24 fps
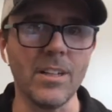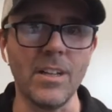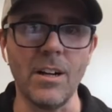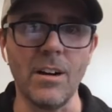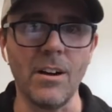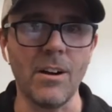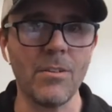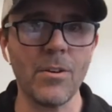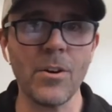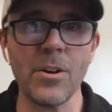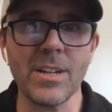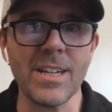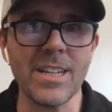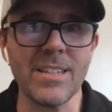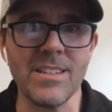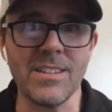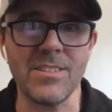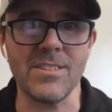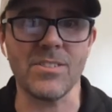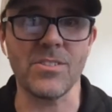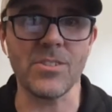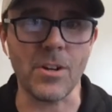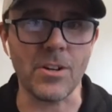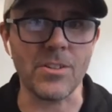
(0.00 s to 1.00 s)
you know,
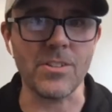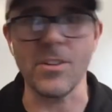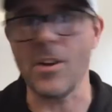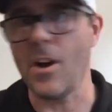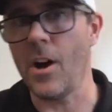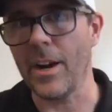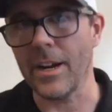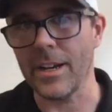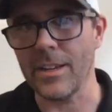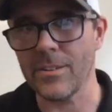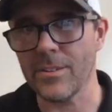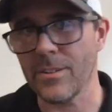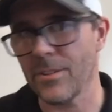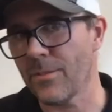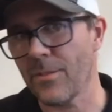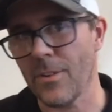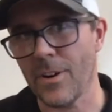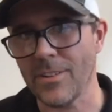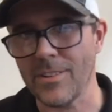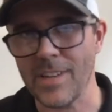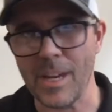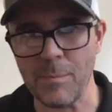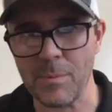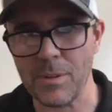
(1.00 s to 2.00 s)
hurricane season starts in August,
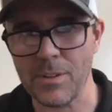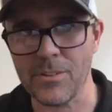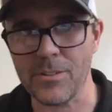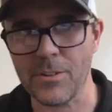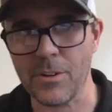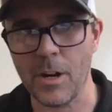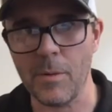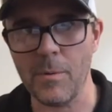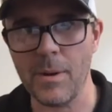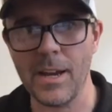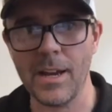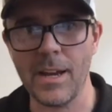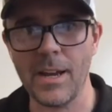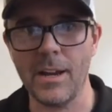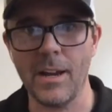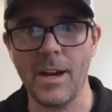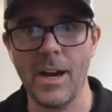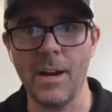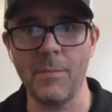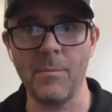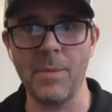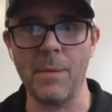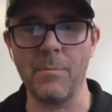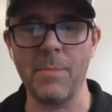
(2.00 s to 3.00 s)
as far as I'm concerned.
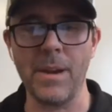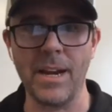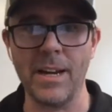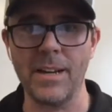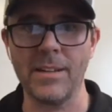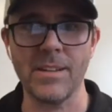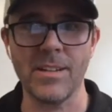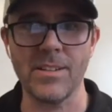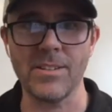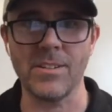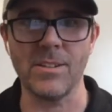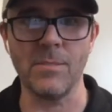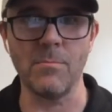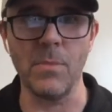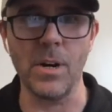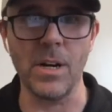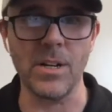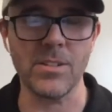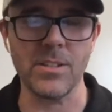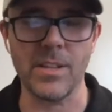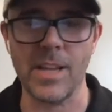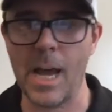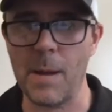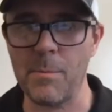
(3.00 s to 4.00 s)
I am not right. paying attention to
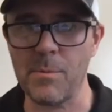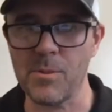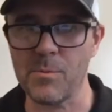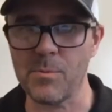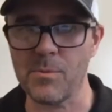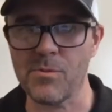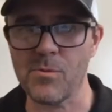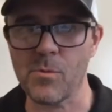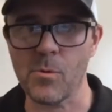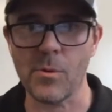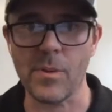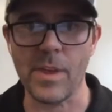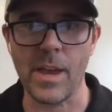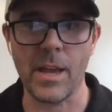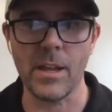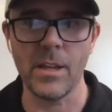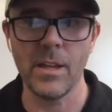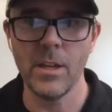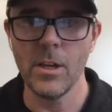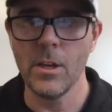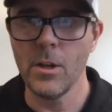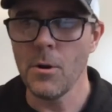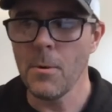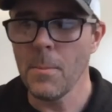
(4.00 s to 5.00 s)
much right. before
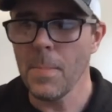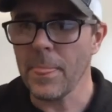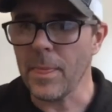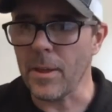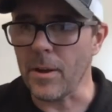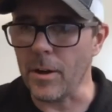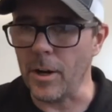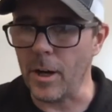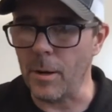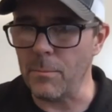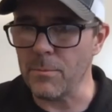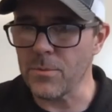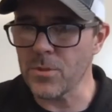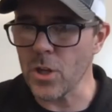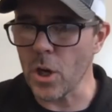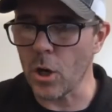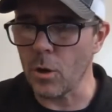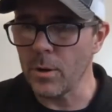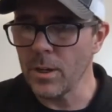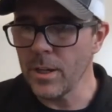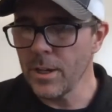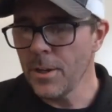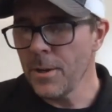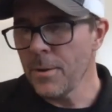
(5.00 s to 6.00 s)
that. Um,
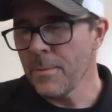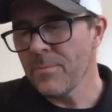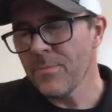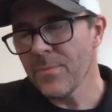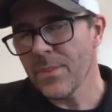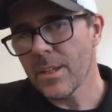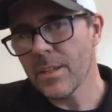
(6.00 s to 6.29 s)
so,